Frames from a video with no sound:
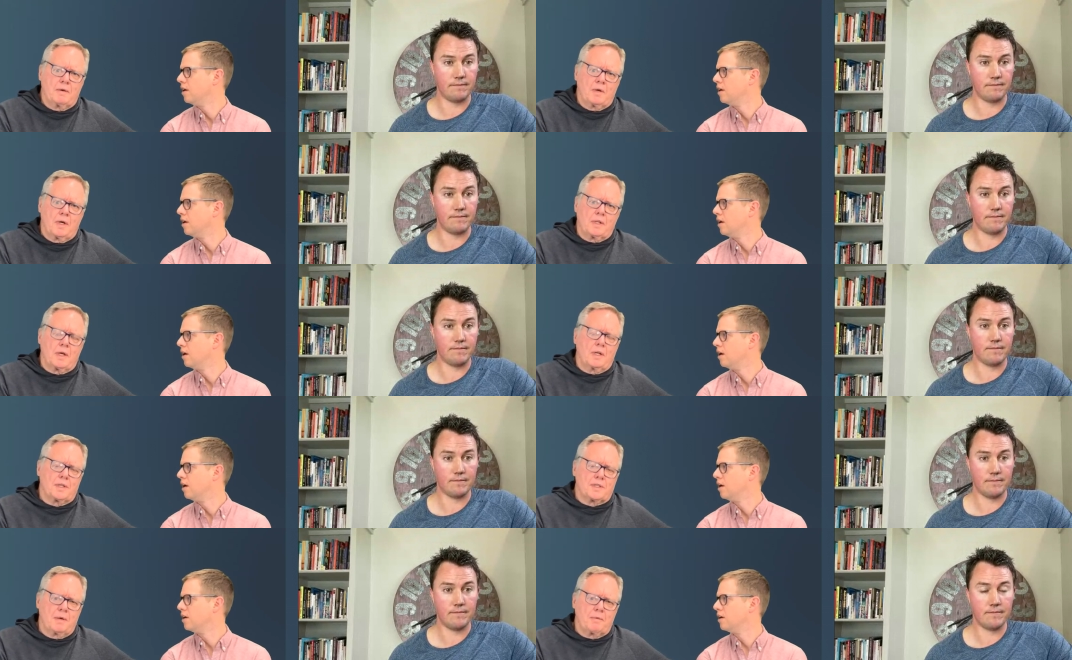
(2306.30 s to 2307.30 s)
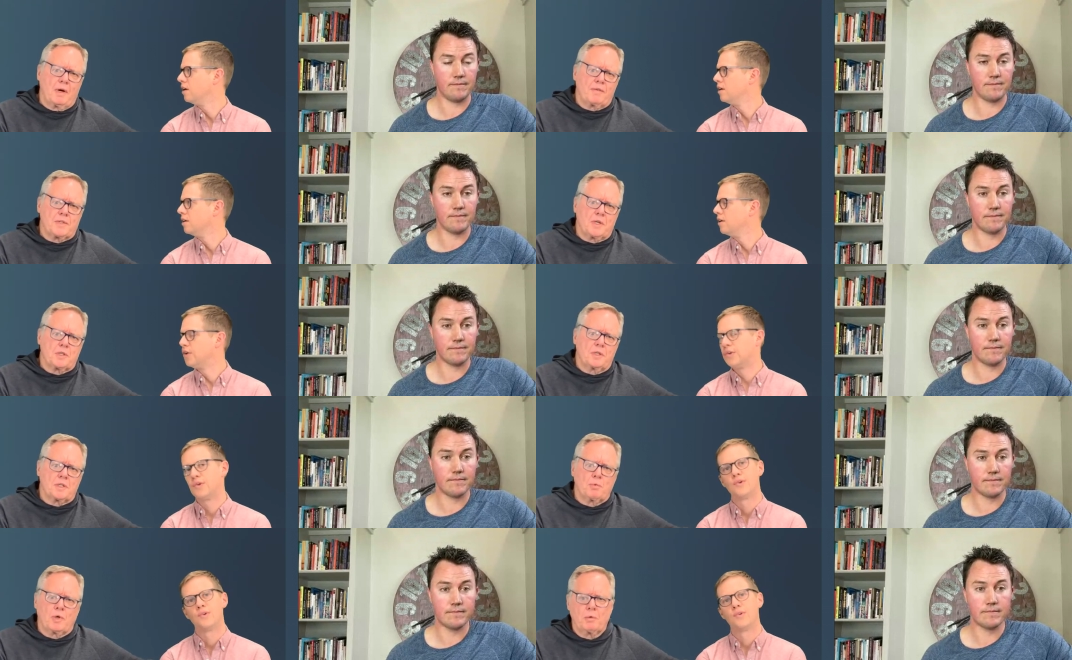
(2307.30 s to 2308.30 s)
Speaker 1: on the on the same conversation this
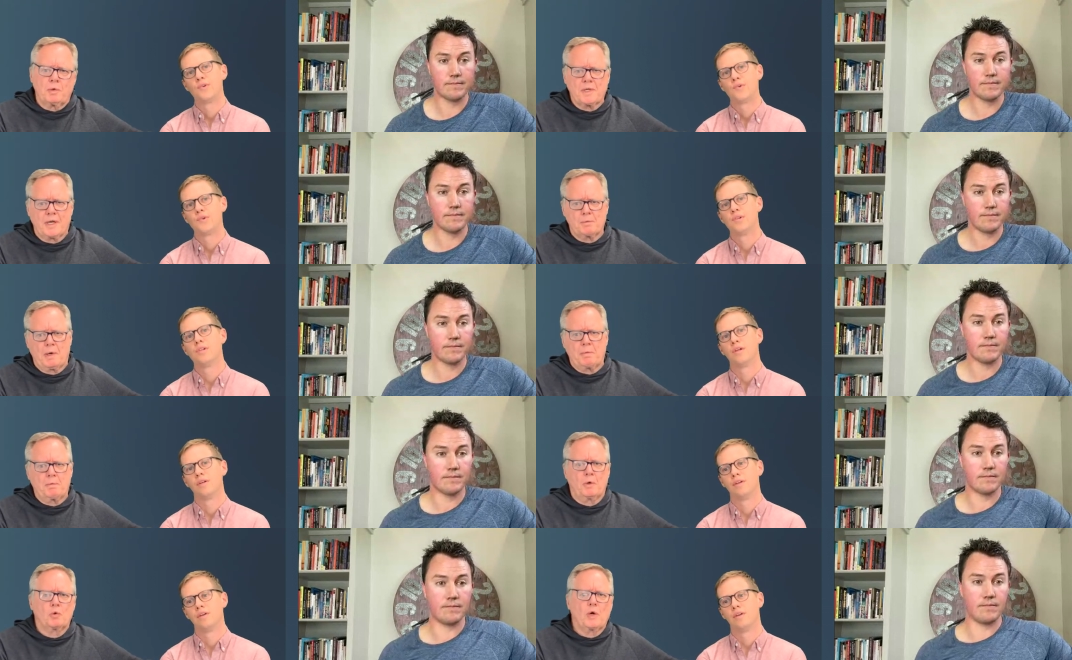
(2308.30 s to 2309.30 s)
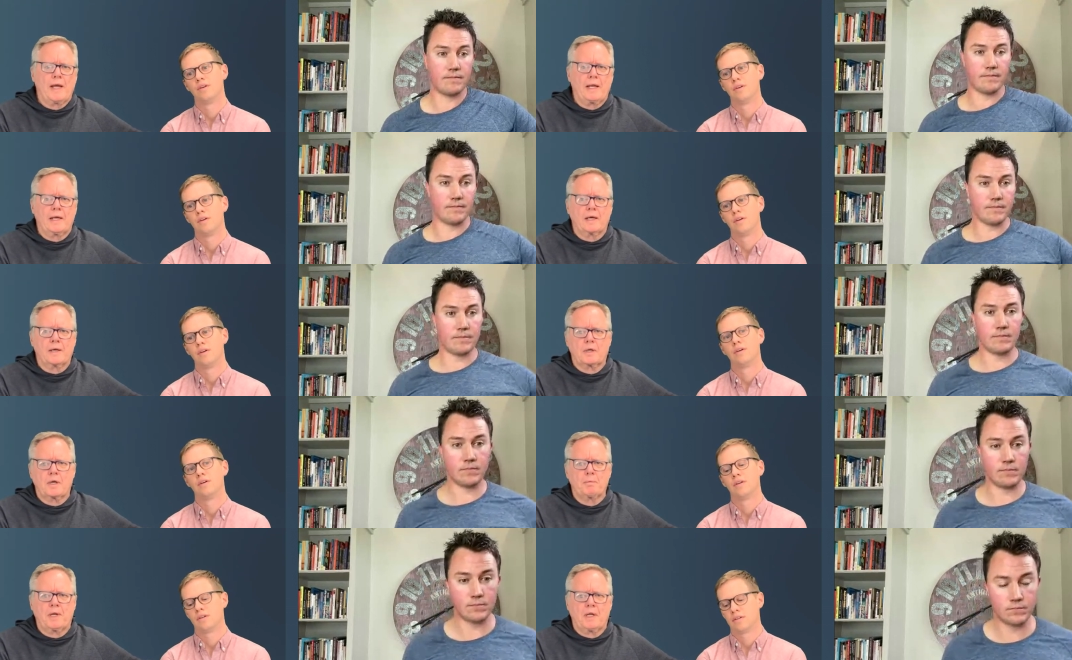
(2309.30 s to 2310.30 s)
morning. We talked about people rating other
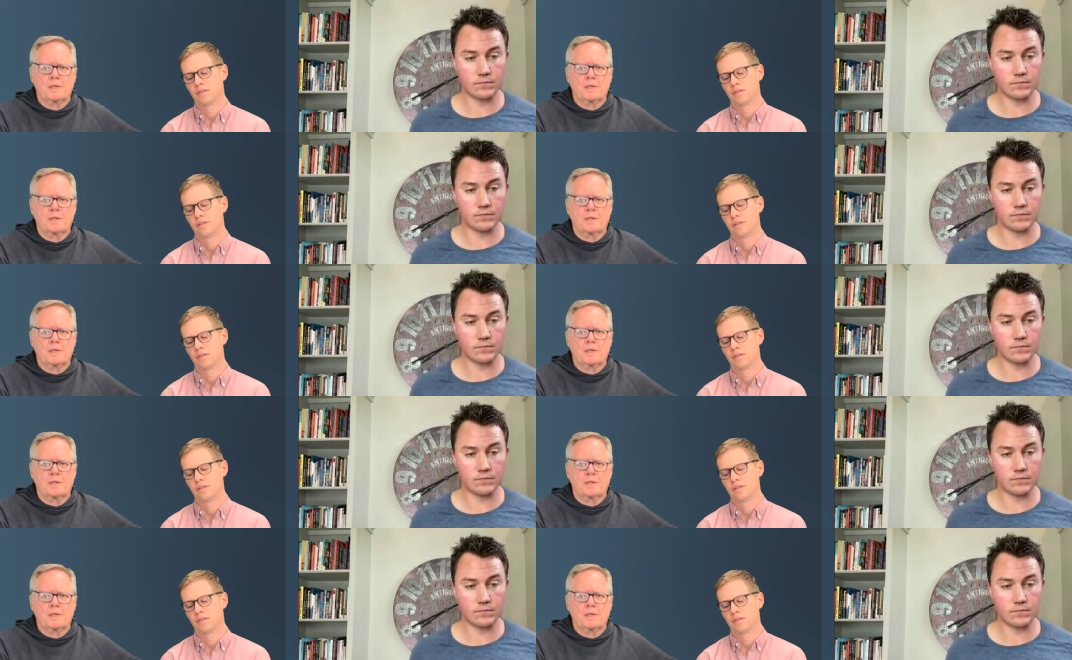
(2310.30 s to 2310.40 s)
companies,